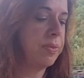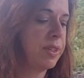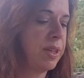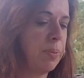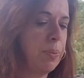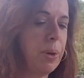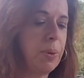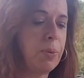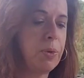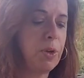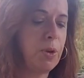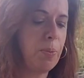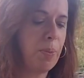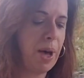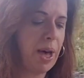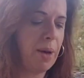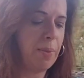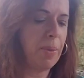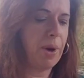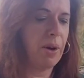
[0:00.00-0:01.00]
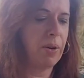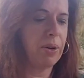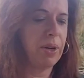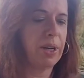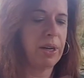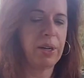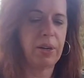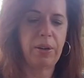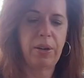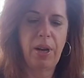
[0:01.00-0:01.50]
some people do buy them all
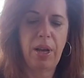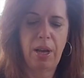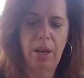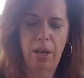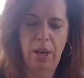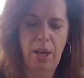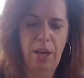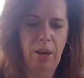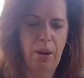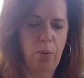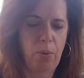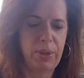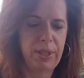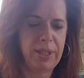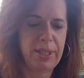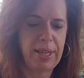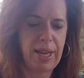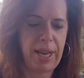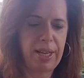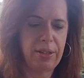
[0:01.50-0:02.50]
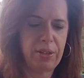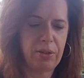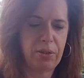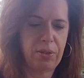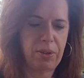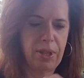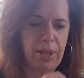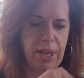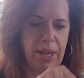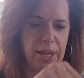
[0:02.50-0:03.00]
year. What size are
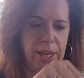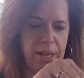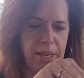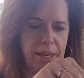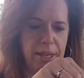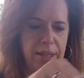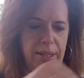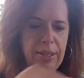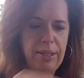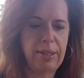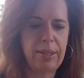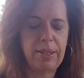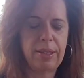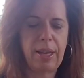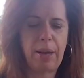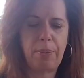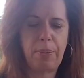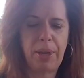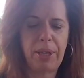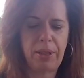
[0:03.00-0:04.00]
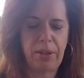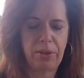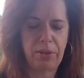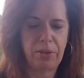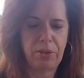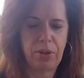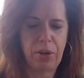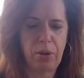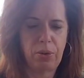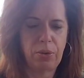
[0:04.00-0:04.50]
these? I bet
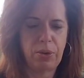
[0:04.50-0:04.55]
there's no